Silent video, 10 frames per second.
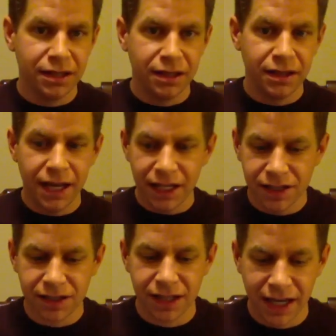
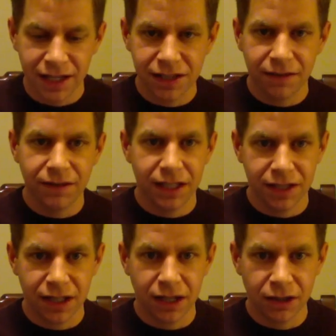that's the kind of stuff that
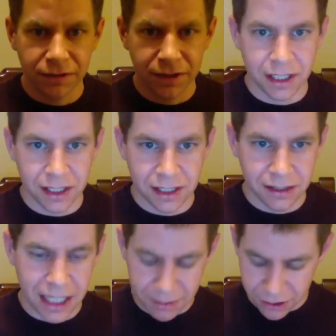is all over this
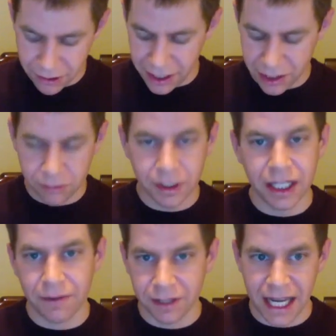top screen. It's really
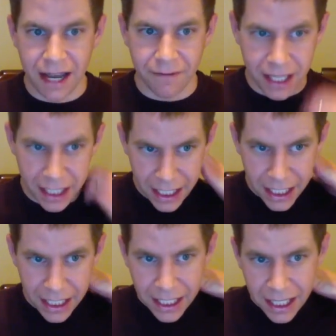helpful to have that.
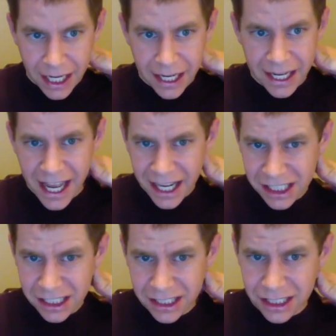I
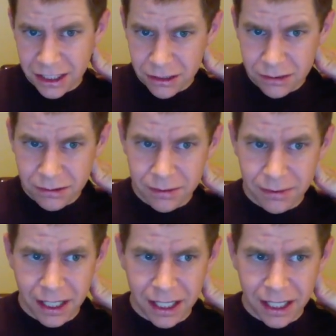actually do,